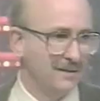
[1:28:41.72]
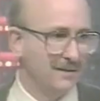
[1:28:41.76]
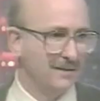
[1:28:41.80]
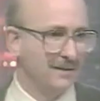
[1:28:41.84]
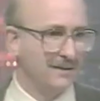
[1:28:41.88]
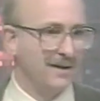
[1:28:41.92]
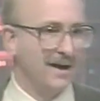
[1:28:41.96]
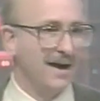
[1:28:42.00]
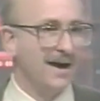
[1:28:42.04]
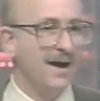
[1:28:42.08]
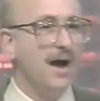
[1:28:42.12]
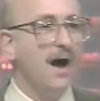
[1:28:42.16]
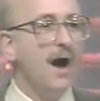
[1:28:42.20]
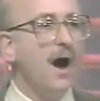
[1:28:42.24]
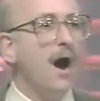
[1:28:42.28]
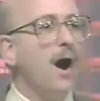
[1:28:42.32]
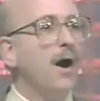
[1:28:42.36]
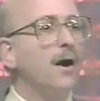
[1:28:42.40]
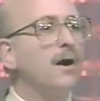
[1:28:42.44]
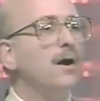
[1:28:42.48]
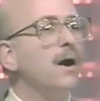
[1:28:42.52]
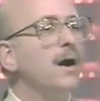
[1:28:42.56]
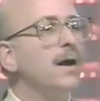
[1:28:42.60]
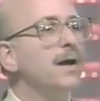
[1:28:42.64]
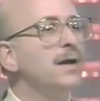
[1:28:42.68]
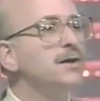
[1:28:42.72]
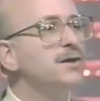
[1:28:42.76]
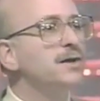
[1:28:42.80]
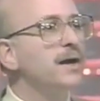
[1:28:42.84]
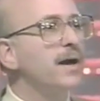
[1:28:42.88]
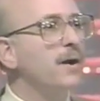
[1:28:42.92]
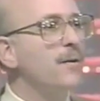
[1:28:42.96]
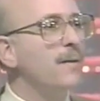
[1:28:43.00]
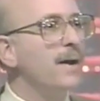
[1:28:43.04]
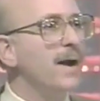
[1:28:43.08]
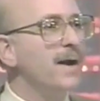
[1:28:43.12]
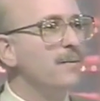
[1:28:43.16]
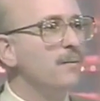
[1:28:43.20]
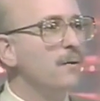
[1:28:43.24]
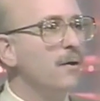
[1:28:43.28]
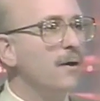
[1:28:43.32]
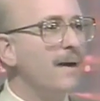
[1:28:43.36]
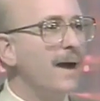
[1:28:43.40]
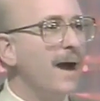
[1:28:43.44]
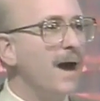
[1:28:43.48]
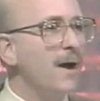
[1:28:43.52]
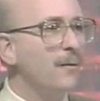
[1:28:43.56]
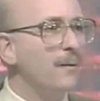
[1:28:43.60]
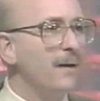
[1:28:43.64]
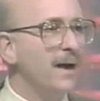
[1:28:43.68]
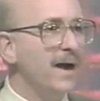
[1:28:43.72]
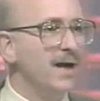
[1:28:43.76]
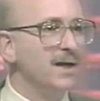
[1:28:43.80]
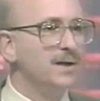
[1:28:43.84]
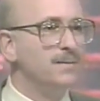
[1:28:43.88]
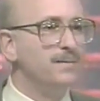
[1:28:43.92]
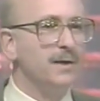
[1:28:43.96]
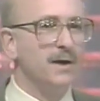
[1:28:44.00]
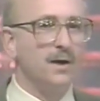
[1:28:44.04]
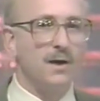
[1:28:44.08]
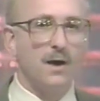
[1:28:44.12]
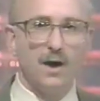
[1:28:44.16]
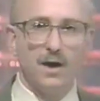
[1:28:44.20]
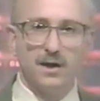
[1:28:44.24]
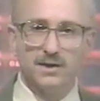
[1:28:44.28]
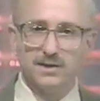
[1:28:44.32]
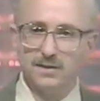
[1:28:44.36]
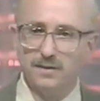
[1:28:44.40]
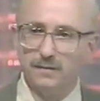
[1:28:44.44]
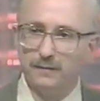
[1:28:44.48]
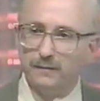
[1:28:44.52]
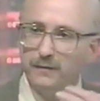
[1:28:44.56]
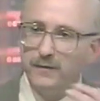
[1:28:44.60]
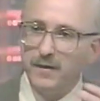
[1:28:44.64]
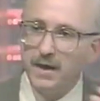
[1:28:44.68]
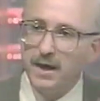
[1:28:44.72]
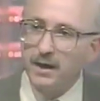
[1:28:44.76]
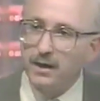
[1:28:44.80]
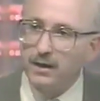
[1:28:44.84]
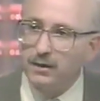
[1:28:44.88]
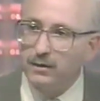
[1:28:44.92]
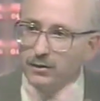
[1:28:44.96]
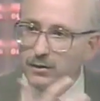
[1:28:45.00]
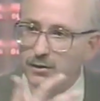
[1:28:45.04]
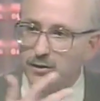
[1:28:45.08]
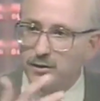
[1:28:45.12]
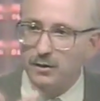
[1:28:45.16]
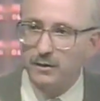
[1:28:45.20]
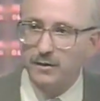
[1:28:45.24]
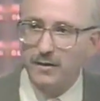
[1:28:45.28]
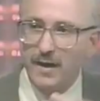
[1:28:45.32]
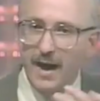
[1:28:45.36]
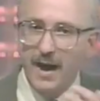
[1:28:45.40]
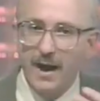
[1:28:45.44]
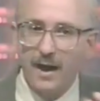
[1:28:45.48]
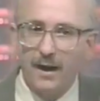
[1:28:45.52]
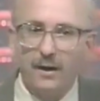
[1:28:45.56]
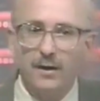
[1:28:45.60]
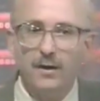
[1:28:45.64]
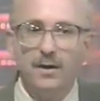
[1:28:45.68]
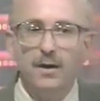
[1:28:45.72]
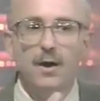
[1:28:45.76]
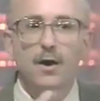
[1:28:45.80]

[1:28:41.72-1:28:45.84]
okay, are going to generate more outrage because the vehicles are there